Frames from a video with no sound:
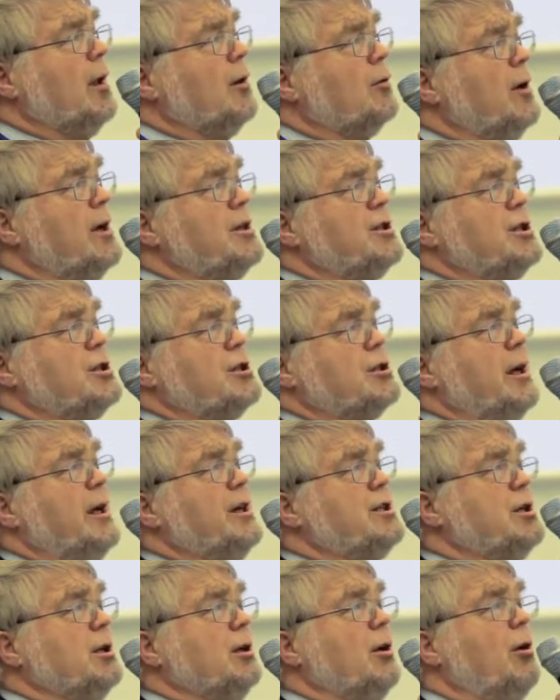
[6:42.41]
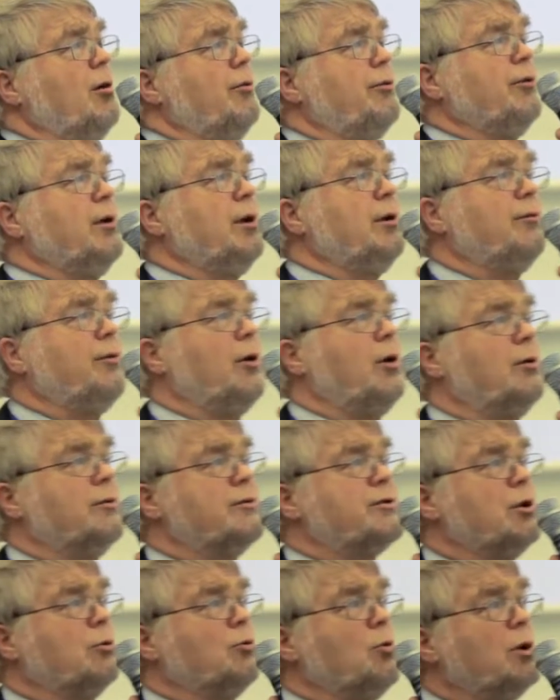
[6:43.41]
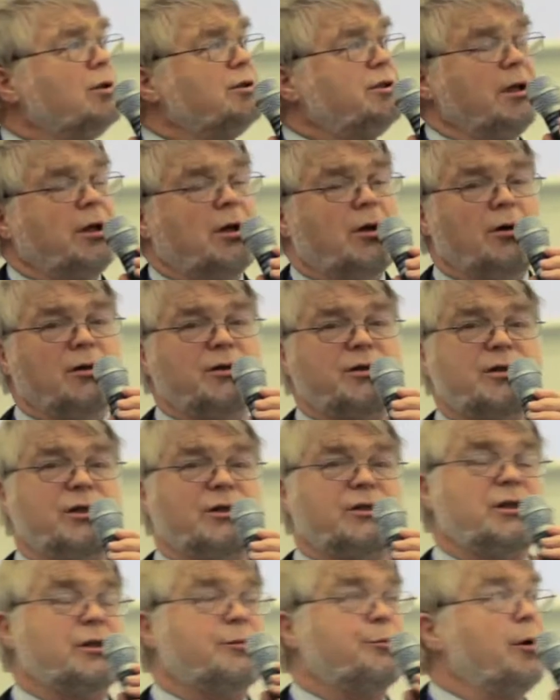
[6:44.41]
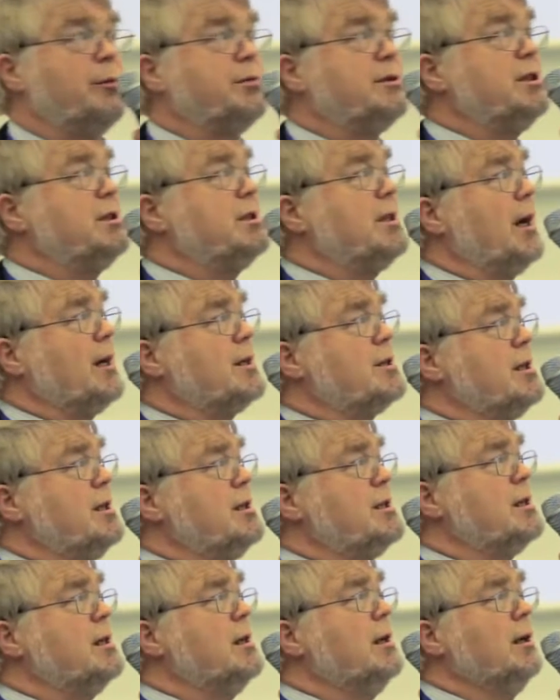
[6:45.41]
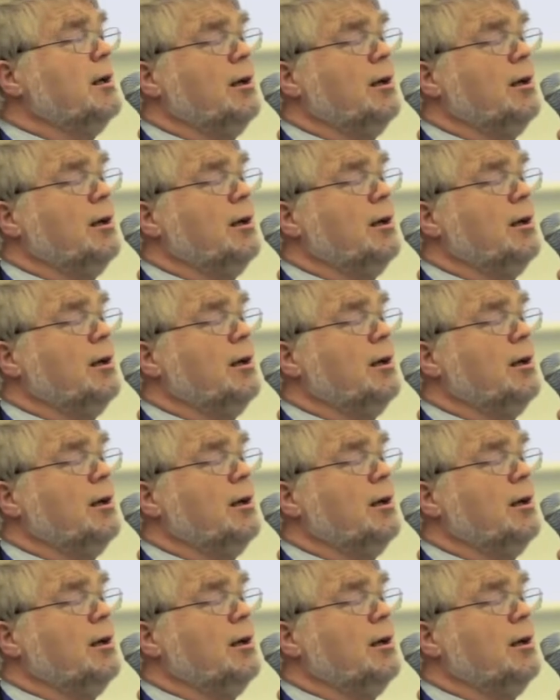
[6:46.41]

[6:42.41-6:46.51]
Registration often involves unwanted costs, such as property taxes,